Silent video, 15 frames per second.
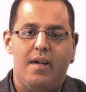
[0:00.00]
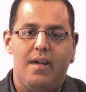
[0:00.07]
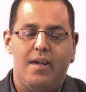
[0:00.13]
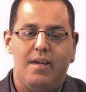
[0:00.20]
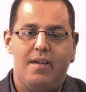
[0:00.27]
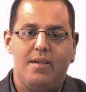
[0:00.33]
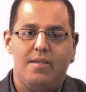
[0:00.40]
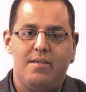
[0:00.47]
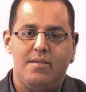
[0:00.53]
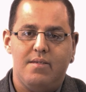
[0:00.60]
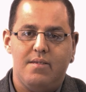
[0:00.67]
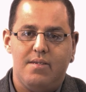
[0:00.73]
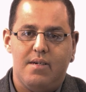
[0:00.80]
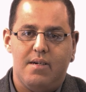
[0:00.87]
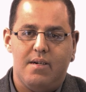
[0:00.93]

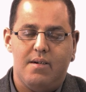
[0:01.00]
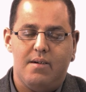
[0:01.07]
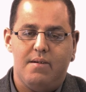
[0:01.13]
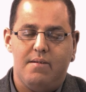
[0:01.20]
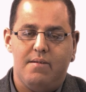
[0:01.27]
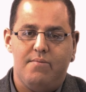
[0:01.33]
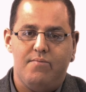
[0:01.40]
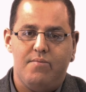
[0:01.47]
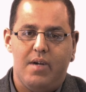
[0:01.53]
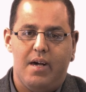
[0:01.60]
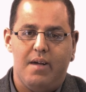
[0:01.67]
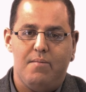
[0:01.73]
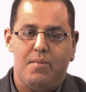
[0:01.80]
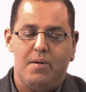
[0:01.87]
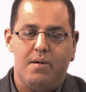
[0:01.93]
And
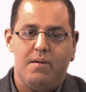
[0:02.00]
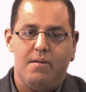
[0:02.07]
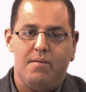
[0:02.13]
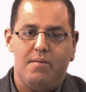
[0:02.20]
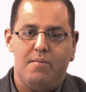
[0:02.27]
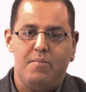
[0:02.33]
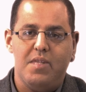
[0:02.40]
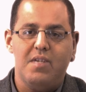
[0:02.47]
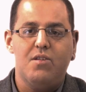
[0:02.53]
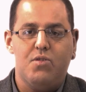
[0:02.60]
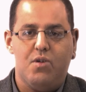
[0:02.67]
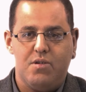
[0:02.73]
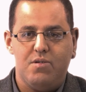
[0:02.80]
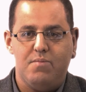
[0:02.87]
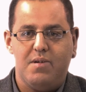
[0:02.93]
I'm a medical
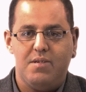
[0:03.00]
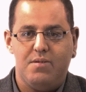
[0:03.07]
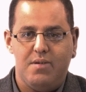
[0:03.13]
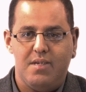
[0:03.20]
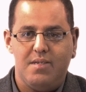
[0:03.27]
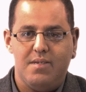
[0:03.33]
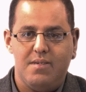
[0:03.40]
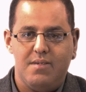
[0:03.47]
doctor by trade.